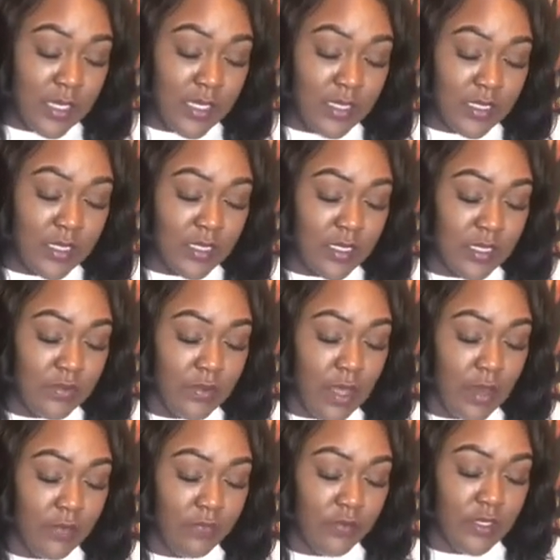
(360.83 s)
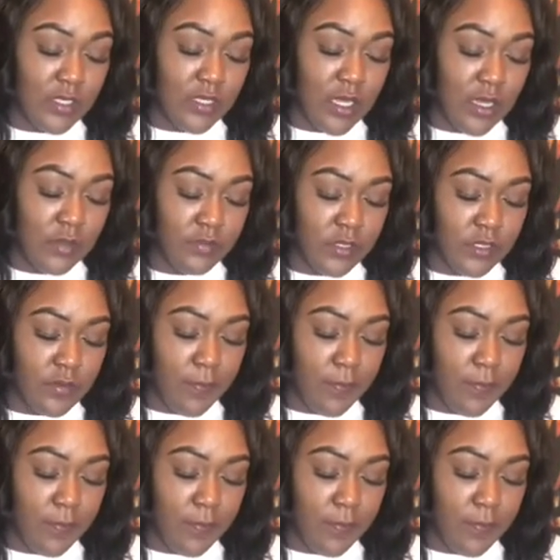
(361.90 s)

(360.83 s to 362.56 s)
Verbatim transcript: and Tennessee we call them freeze cups.